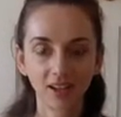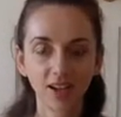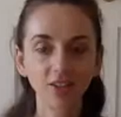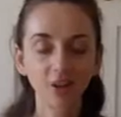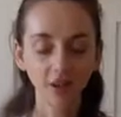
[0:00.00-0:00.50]

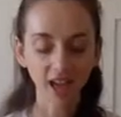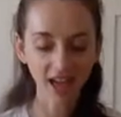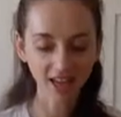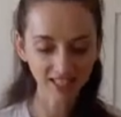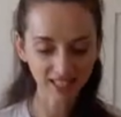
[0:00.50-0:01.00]
Go
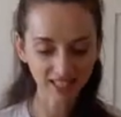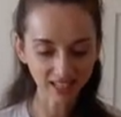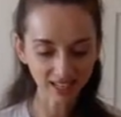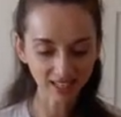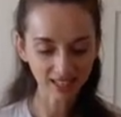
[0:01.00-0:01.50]
ahead and
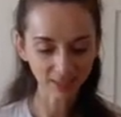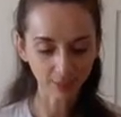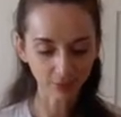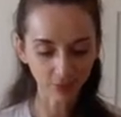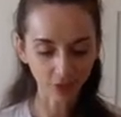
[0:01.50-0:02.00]
sink deep,
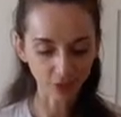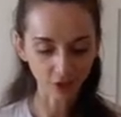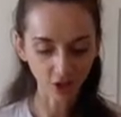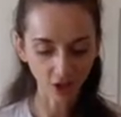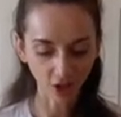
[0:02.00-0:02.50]
reach
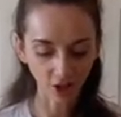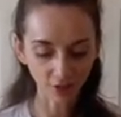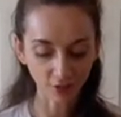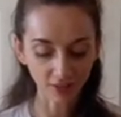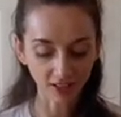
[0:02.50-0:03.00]
tall,
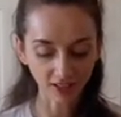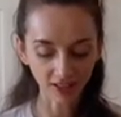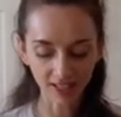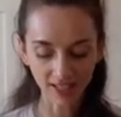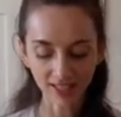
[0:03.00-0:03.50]
fill
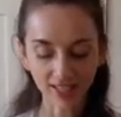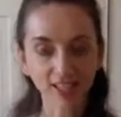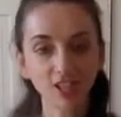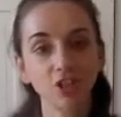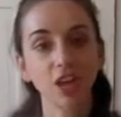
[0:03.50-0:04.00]
into
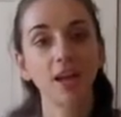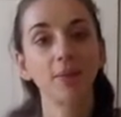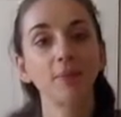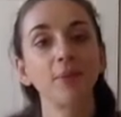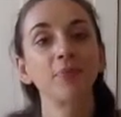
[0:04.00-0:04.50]
this shape.
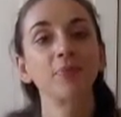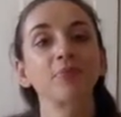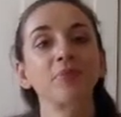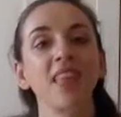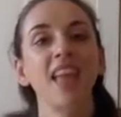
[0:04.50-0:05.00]

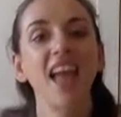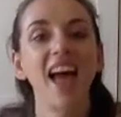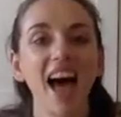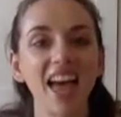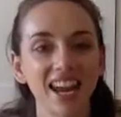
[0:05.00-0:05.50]

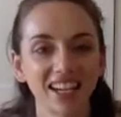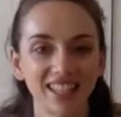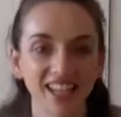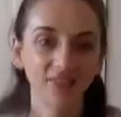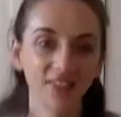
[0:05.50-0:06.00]
And
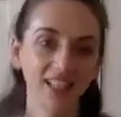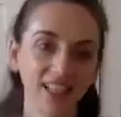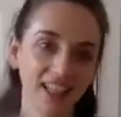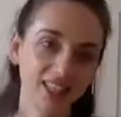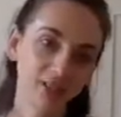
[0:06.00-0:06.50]
exhale,
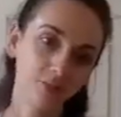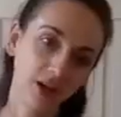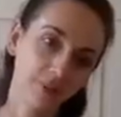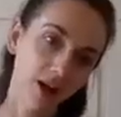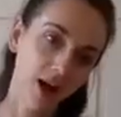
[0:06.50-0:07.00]
release.
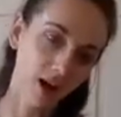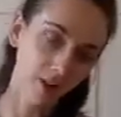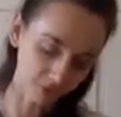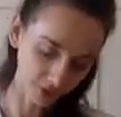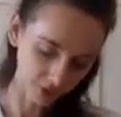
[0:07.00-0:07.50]
Bring
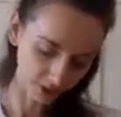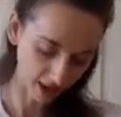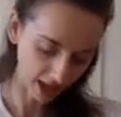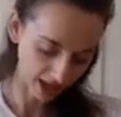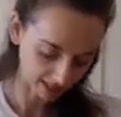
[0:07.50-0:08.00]
palms to the
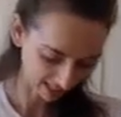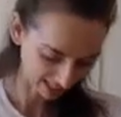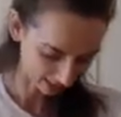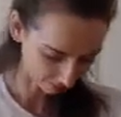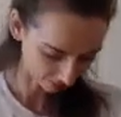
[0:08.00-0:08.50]
mat.
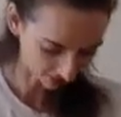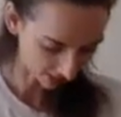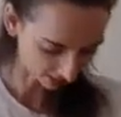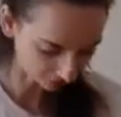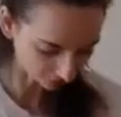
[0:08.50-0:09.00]
Step your
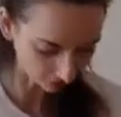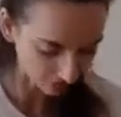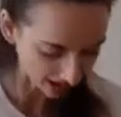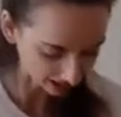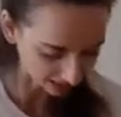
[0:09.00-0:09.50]
left foot
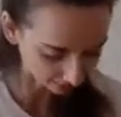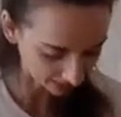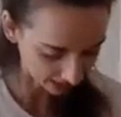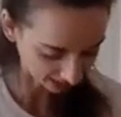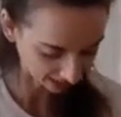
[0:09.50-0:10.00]
back to plank.